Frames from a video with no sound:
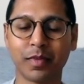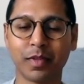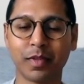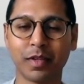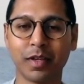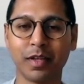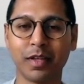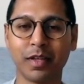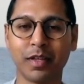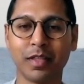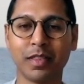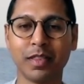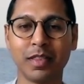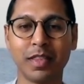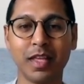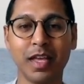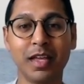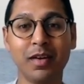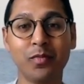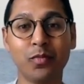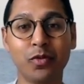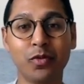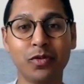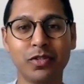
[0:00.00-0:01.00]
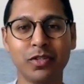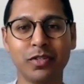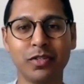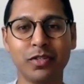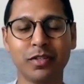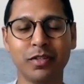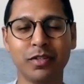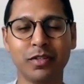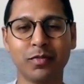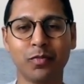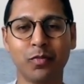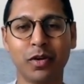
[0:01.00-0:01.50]
Okay. And then what do you do?
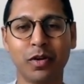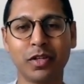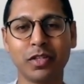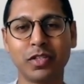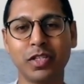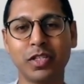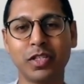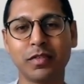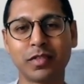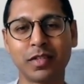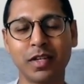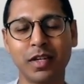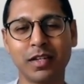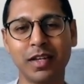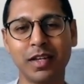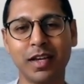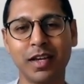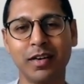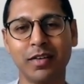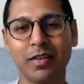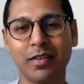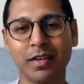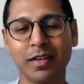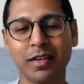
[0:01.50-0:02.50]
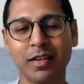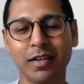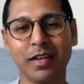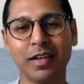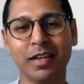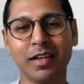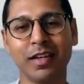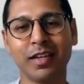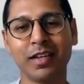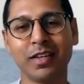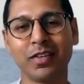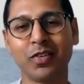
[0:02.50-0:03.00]
Once you've sat down,
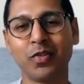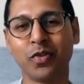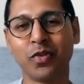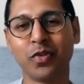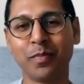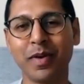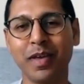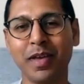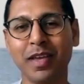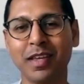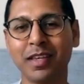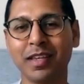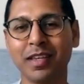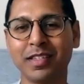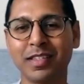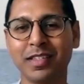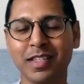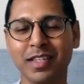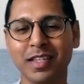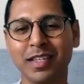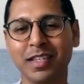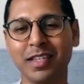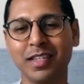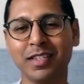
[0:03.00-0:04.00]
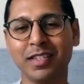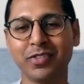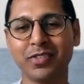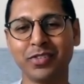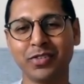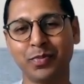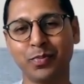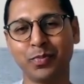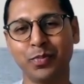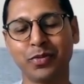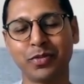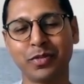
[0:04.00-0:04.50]
you want to make it as easy as
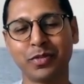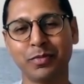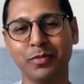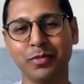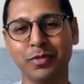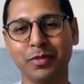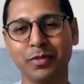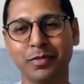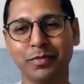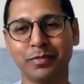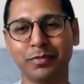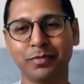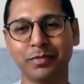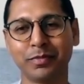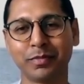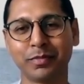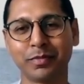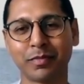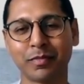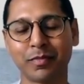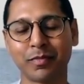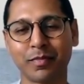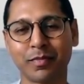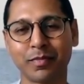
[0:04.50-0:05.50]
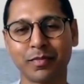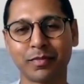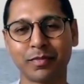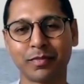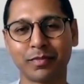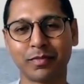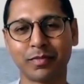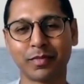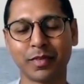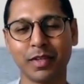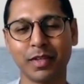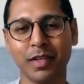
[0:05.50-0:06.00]
possible.
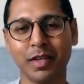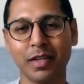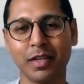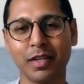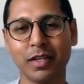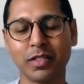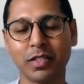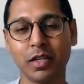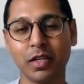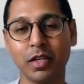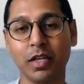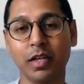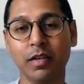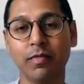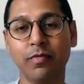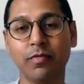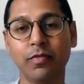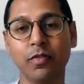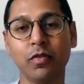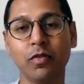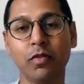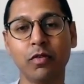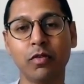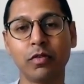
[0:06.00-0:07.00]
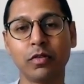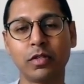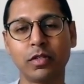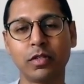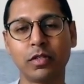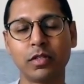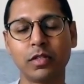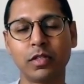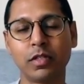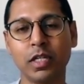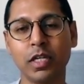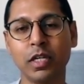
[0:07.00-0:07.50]
Yeah. So if your
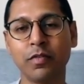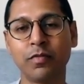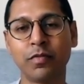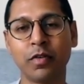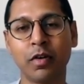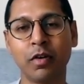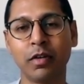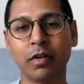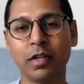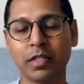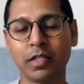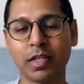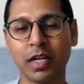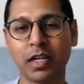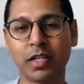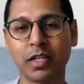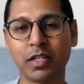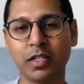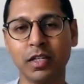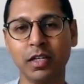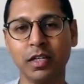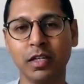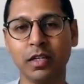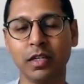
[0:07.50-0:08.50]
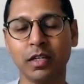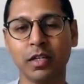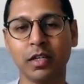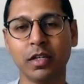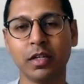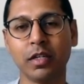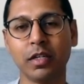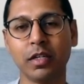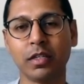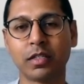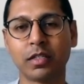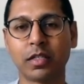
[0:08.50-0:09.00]
default is actually
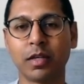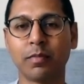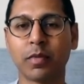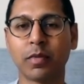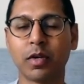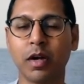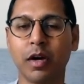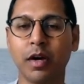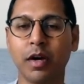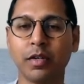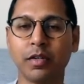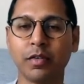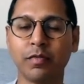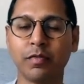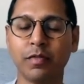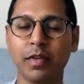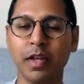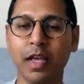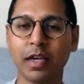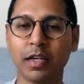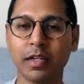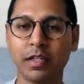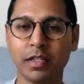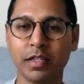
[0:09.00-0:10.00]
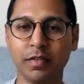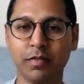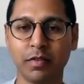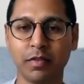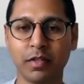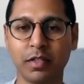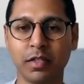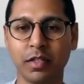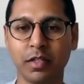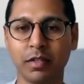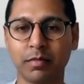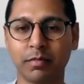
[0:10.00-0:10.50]
some kind of
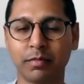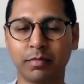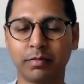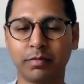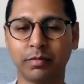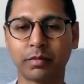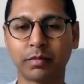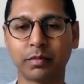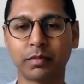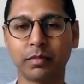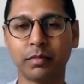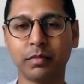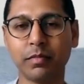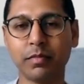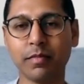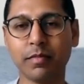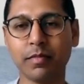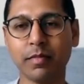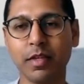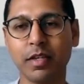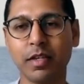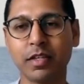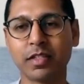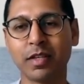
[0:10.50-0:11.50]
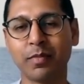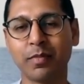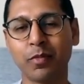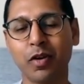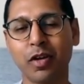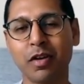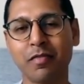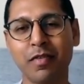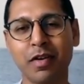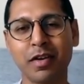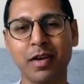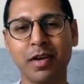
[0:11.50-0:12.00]
negativity, some kind
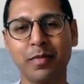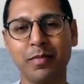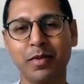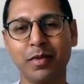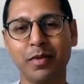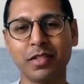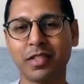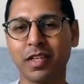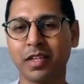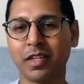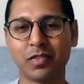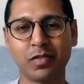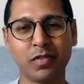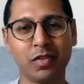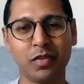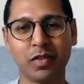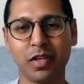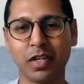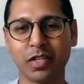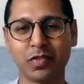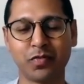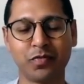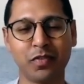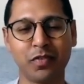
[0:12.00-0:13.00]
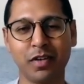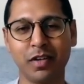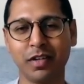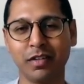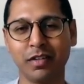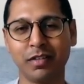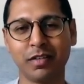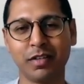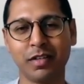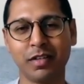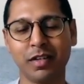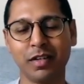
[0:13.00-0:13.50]
of unhappiness, that's that's fine.
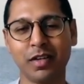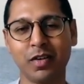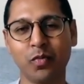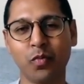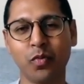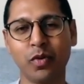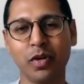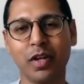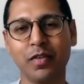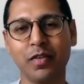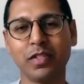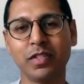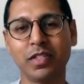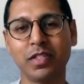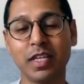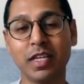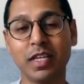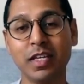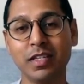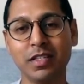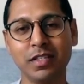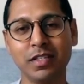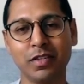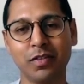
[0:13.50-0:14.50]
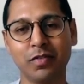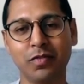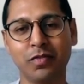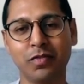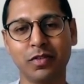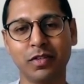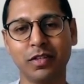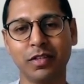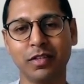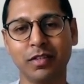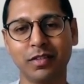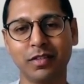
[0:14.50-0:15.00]
Whatever's easier for
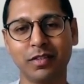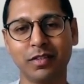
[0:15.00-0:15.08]
you.